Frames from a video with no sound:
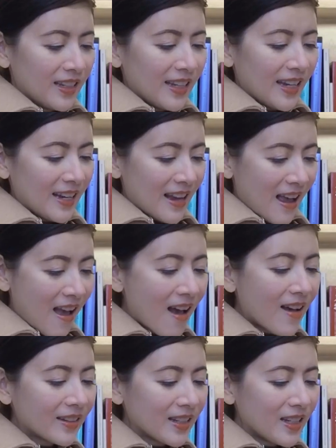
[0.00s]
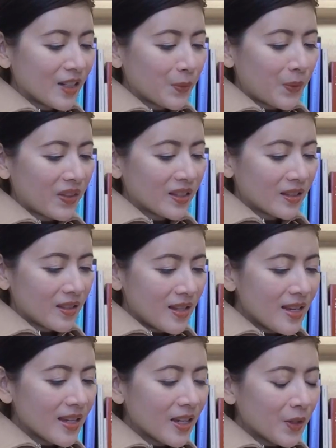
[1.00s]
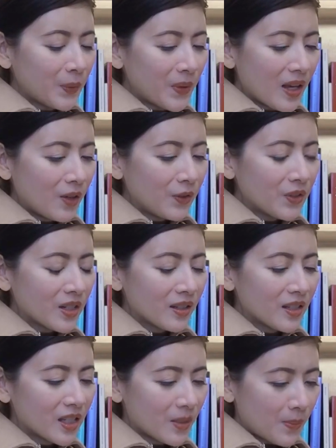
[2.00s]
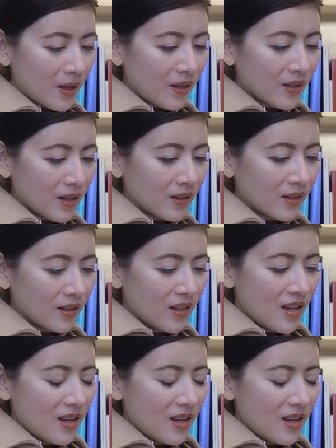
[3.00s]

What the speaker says: He'd had it with sneaking around and spying.